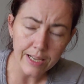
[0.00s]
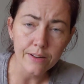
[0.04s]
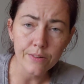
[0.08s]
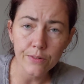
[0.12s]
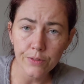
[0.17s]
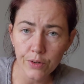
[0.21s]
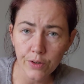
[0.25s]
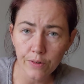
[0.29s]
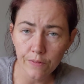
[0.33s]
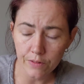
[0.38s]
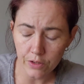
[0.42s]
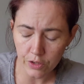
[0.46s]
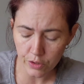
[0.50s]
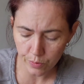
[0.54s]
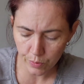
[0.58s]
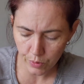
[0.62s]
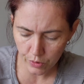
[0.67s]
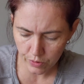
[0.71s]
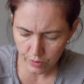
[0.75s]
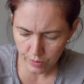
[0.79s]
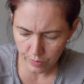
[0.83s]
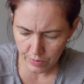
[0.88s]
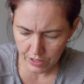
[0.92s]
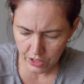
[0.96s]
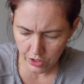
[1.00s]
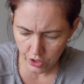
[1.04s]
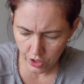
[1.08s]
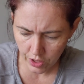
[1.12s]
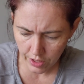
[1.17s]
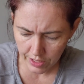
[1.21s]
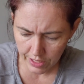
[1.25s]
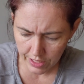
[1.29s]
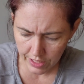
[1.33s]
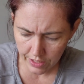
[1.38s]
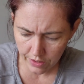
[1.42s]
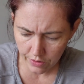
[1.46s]
I don't know if they're supposed to be
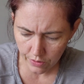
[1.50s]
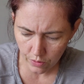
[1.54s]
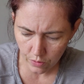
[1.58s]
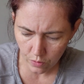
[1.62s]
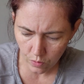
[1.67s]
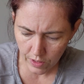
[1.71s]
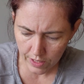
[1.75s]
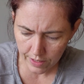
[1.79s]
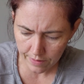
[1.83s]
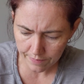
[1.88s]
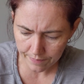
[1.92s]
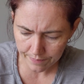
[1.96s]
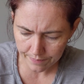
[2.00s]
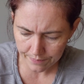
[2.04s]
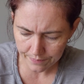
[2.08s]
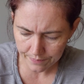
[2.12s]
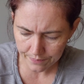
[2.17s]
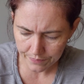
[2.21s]
chunky or what.